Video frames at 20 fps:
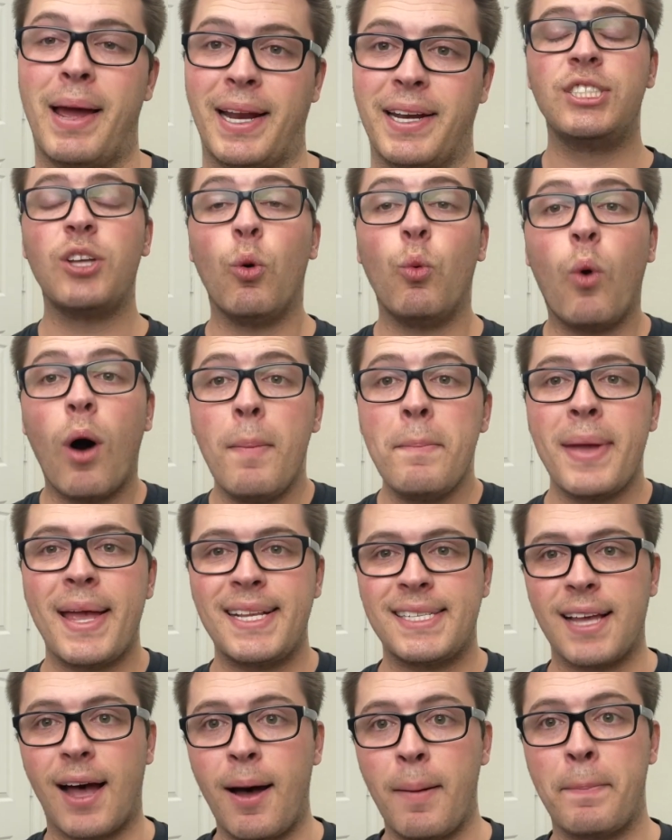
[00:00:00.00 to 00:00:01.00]
So what makes
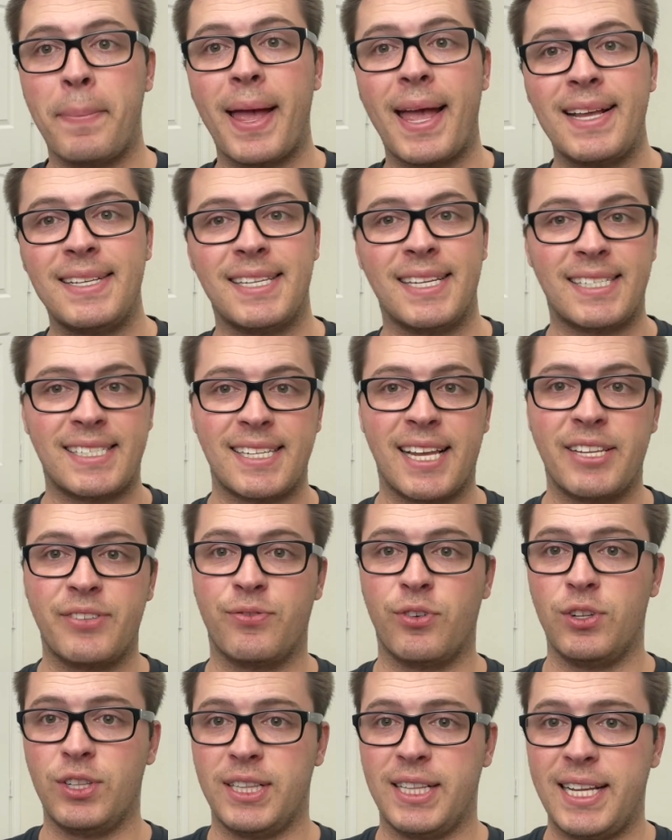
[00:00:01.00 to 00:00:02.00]
up a
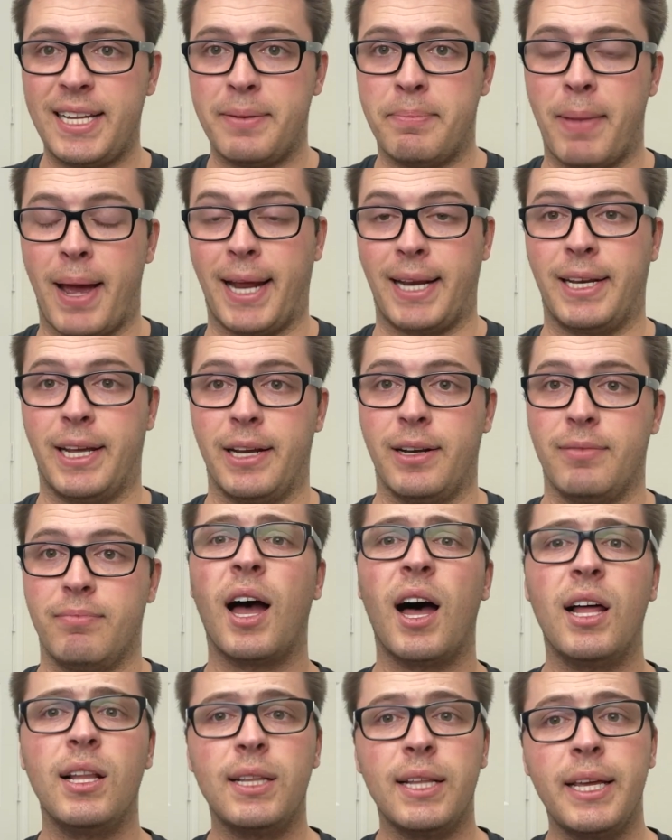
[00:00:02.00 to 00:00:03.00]
successful lead magnet?
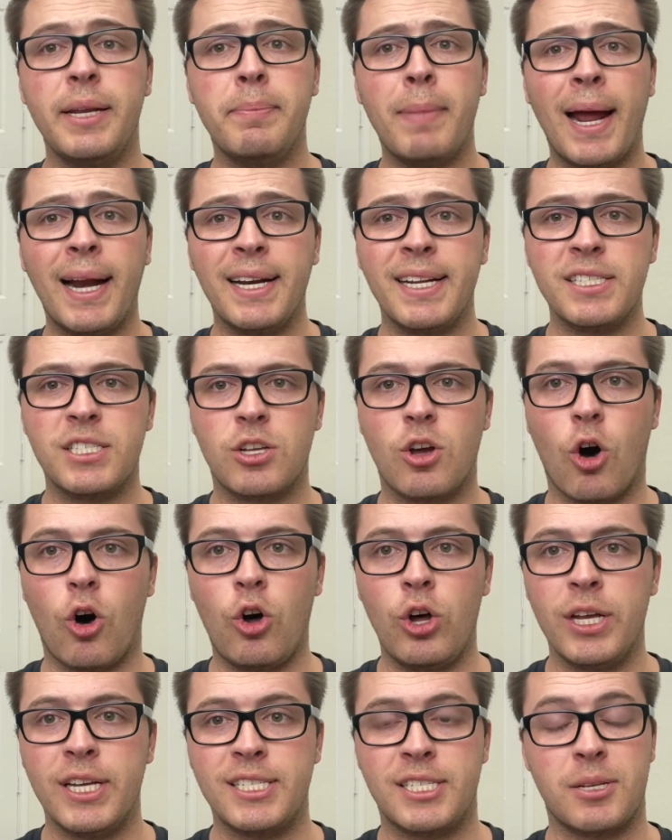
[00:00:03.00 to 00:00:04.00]
A lead magnet's goal
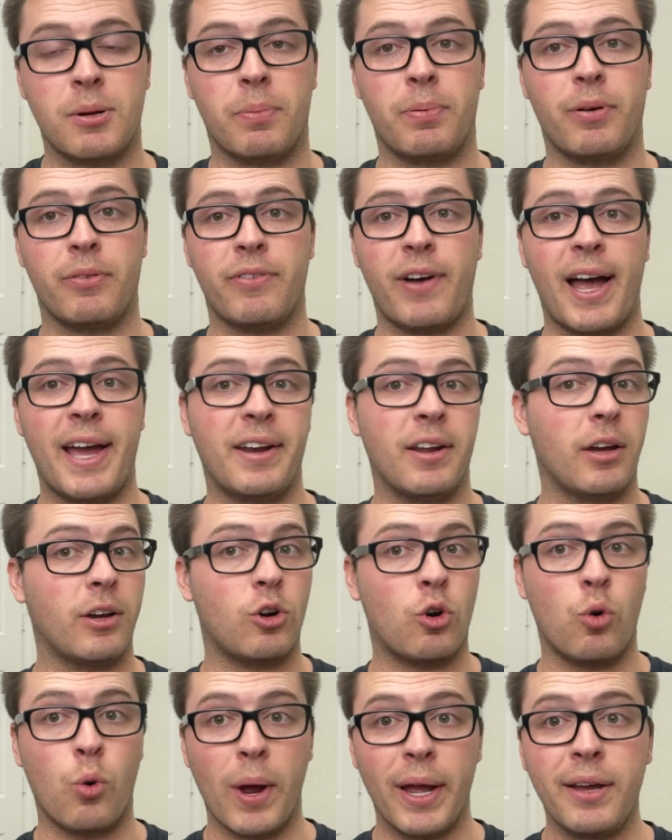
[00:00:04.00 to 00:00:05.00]
is to provide
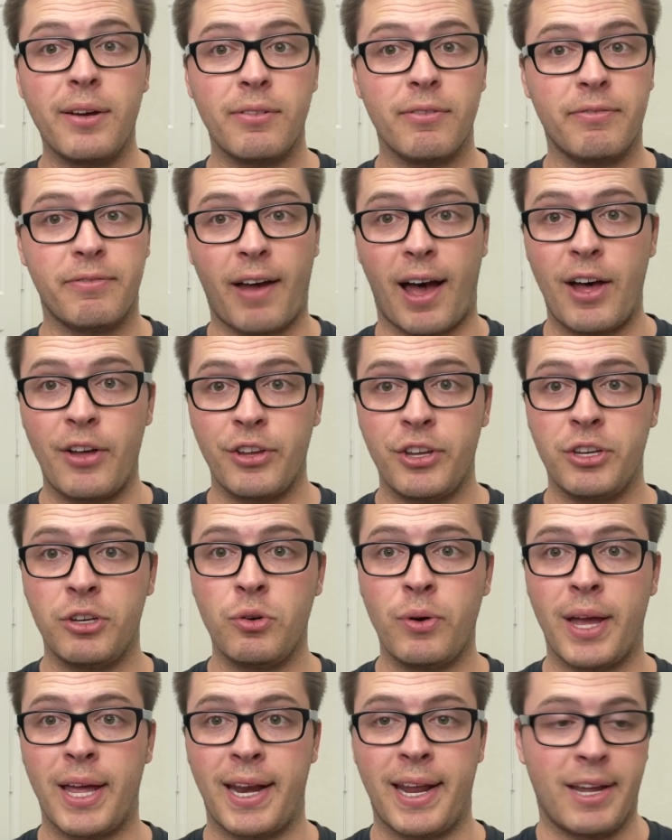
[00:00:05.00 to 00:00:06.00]
quick value
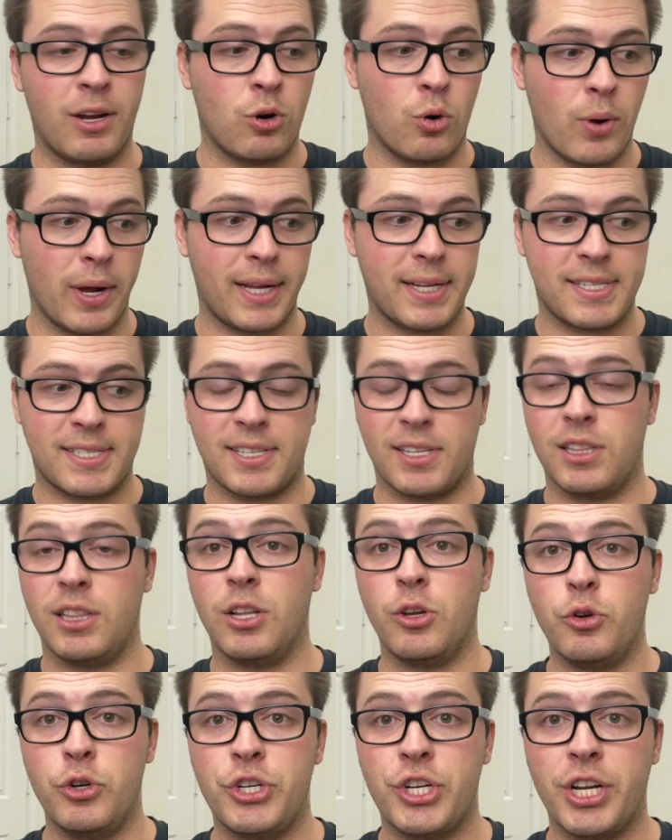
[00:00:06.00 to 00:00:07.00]
and a quick
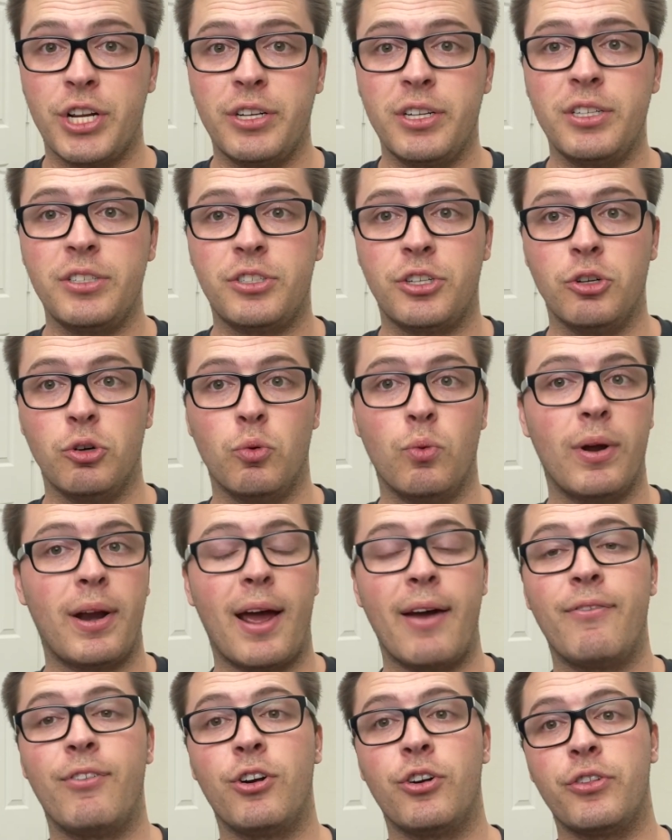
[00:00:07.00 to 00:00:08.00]
solution to
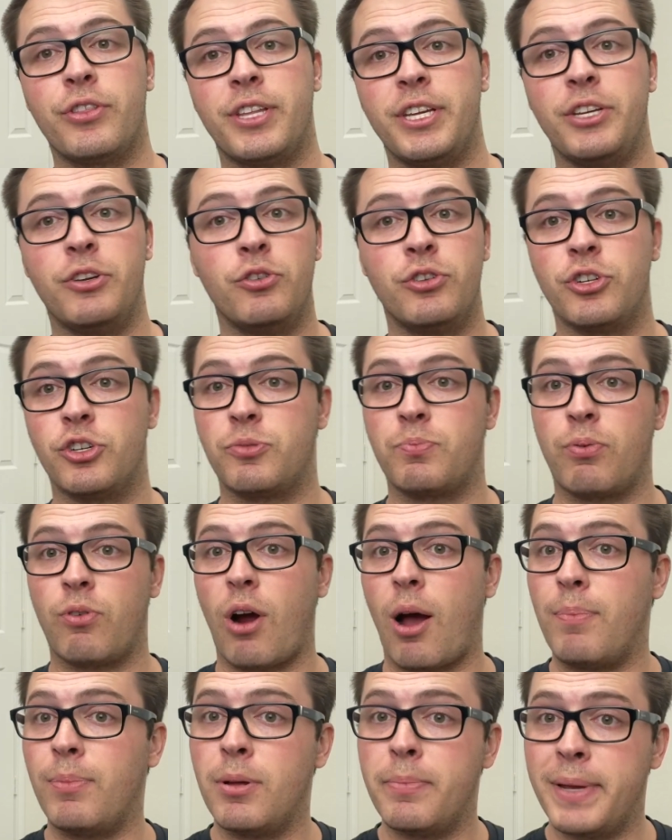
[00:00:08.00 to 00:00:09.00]
whatever the user's
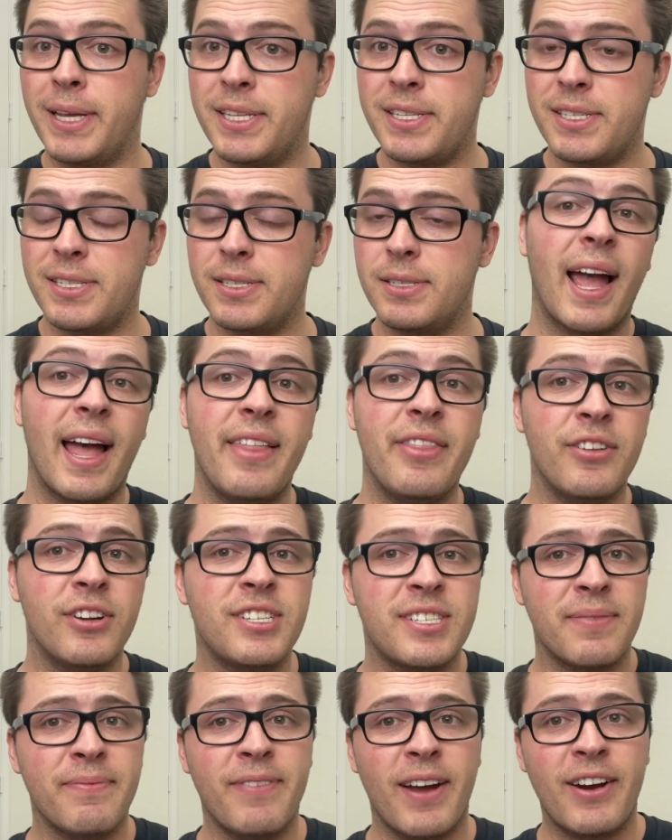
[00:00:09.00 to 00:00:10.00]
problem is. And there's
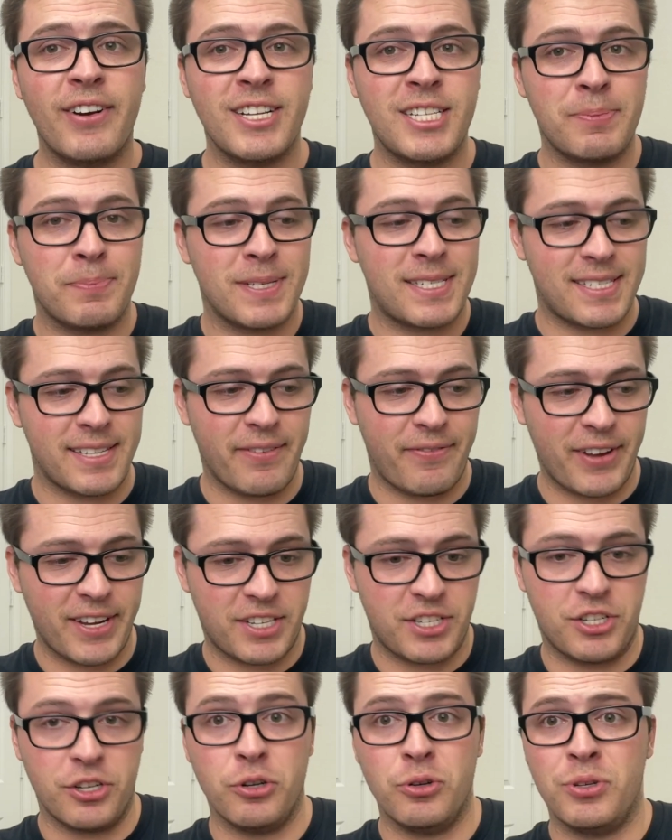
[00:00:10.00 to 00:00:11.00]
some very specific
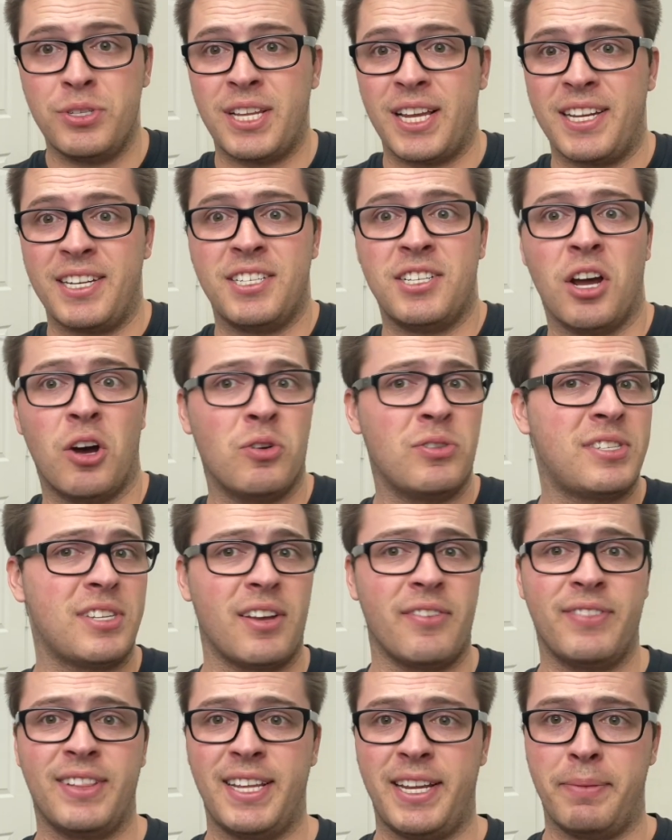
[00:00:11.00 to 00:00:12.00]
do's and don'ts of
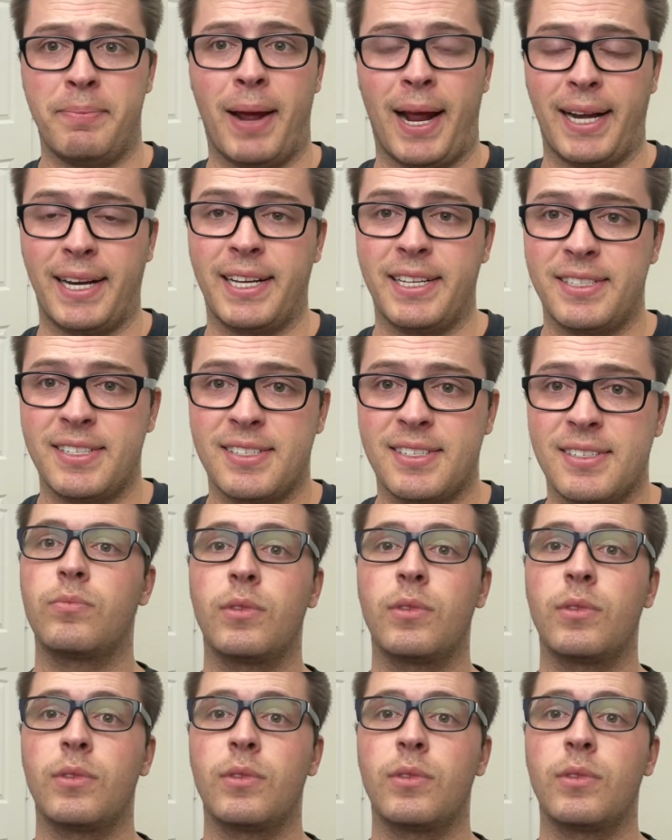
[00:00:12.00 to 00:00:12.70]
lead magnets.